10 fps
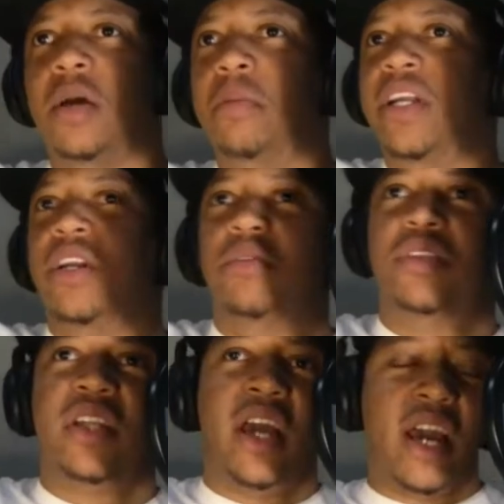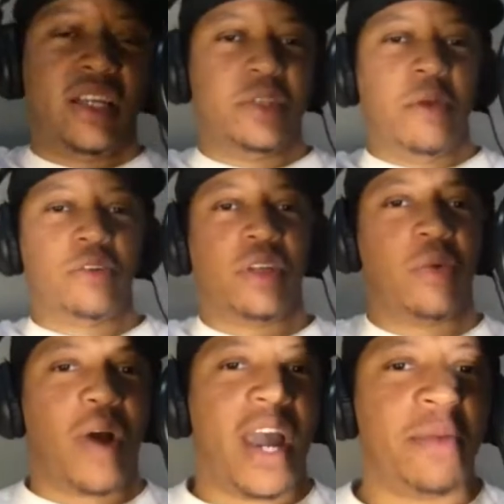but in those stands, it's mostly
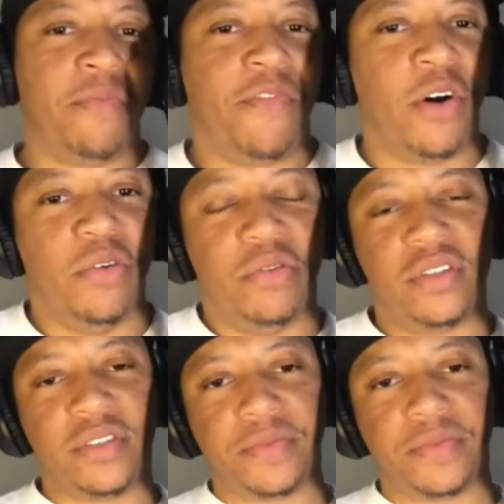white folks.